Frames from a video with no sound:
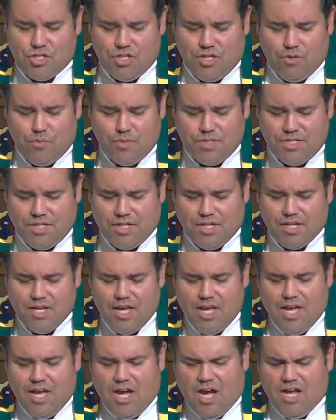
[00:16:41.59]
There was a,
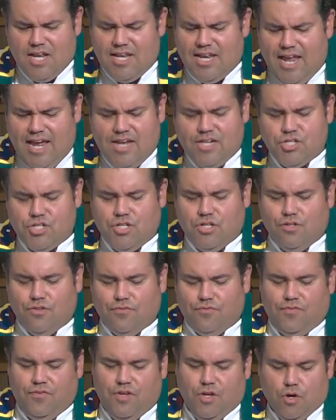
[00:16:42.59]
a national
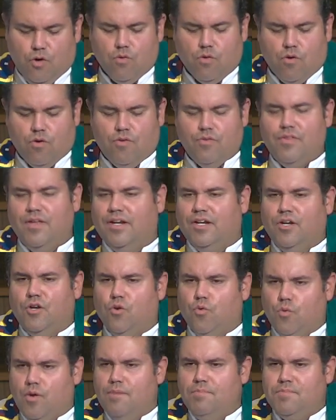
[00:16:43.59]
furor that
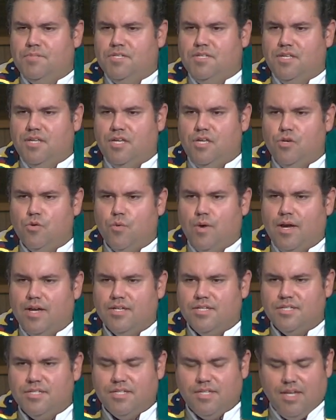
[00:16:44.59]
gripped the
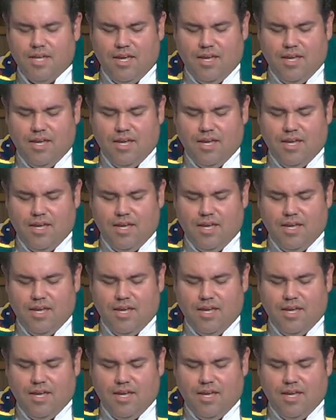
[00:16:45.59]
U.S.